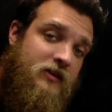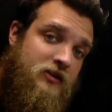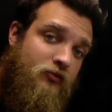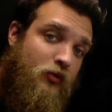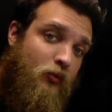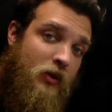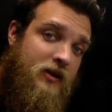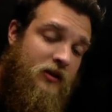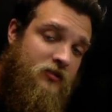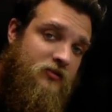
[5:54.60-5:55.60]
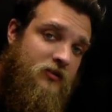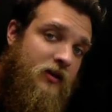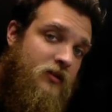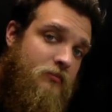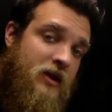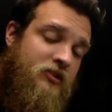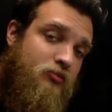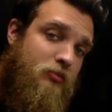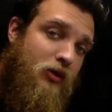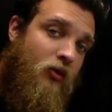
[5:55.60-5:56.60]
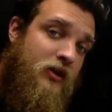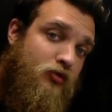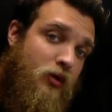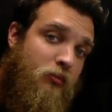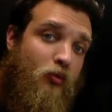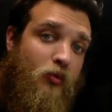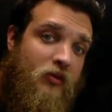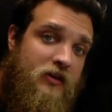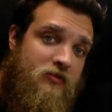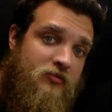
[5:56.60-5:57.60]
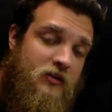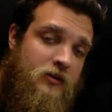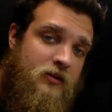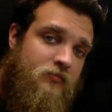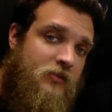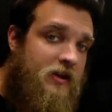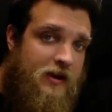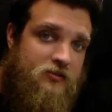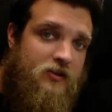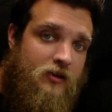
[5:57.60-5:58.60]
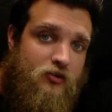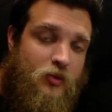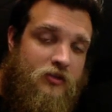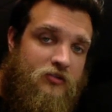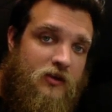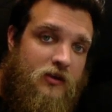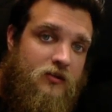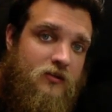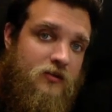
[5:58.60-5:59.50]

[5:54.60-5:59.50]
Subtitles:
different readings on the bass, middle, and treble relief, the neck's got a twist in it.